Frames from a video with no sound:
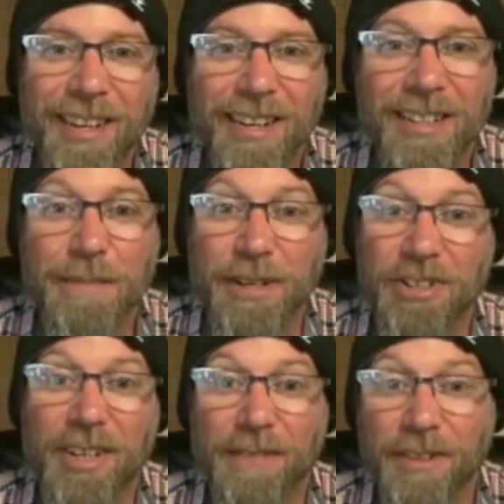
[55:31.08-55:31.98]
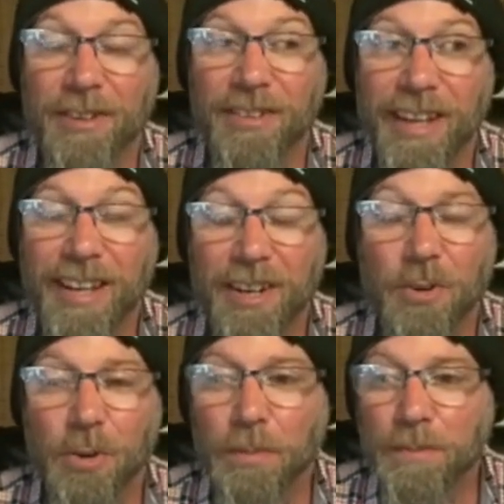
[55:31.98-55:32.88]
especially if they're like in an
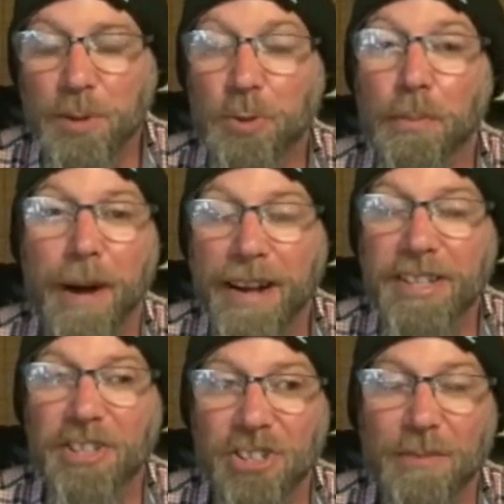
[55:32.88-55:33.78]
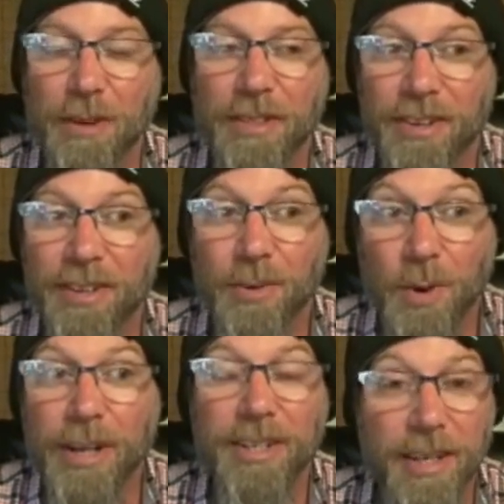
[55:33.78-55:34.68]
old school boxing gym where they're
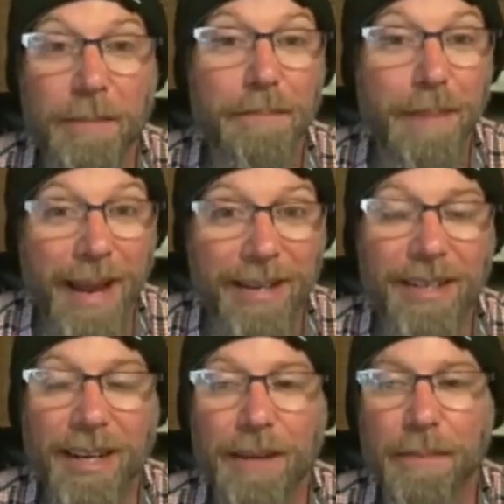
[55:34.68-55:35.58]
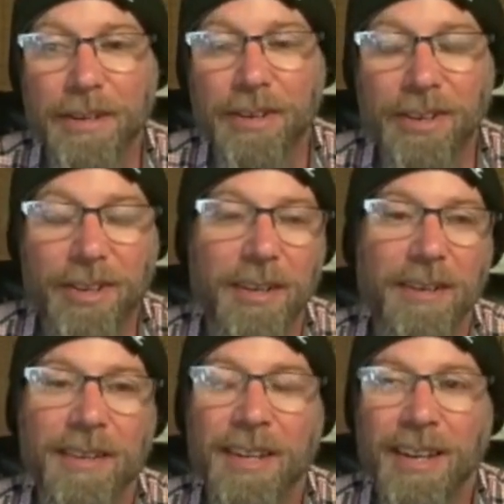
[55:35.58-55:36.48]
going to get banged up and you're going
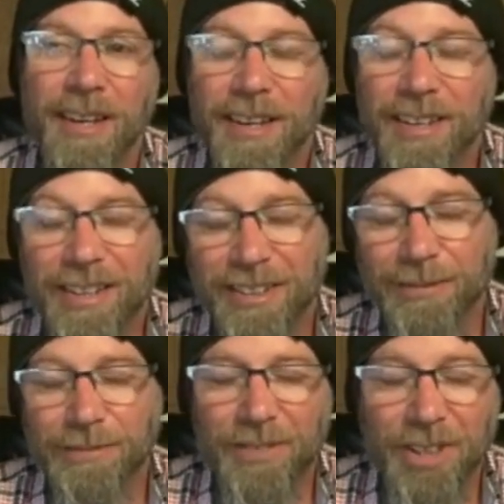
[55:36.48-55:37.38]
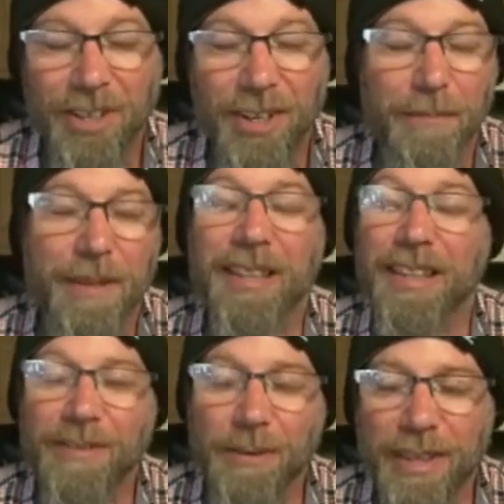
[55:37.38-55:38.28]
to, you know, you're going to be
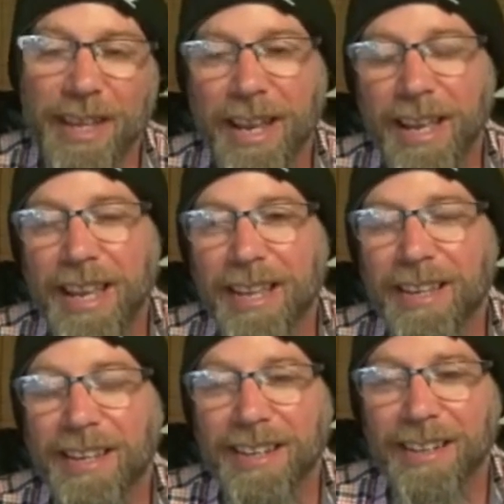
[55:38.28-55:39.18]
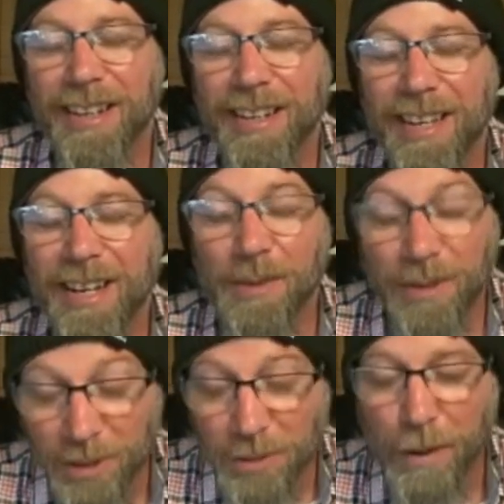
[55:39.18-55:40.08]
leaving with a headache. And like anyone
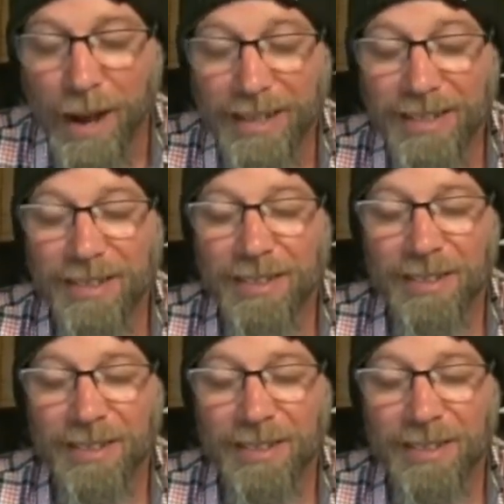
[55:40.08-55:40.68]
who's boxed